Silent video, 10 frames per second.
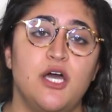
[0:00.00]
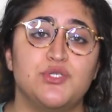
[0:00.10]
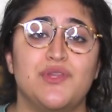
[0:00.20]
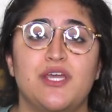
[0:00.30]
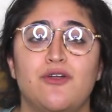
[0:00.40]

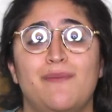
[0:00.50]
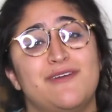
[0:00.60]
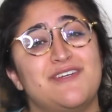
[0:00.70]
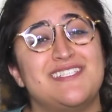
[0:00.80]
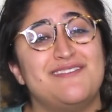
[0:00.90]
So thank you to all my
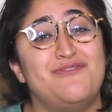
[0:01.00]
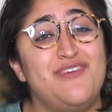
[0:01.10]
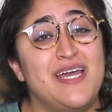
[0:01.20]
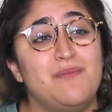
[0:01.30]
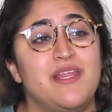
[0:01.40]
friends and
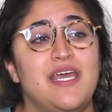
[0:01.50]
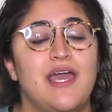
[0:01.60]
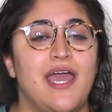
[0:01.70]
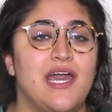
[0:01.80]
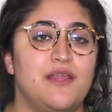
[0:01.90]

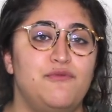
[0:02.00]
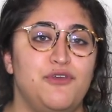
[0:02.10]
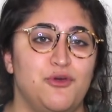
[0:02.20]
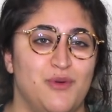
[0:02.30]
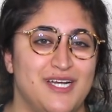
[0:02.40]
family and
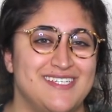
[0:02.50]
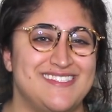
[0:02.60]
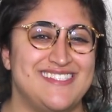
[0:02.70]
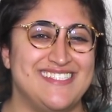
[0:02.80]
viewers.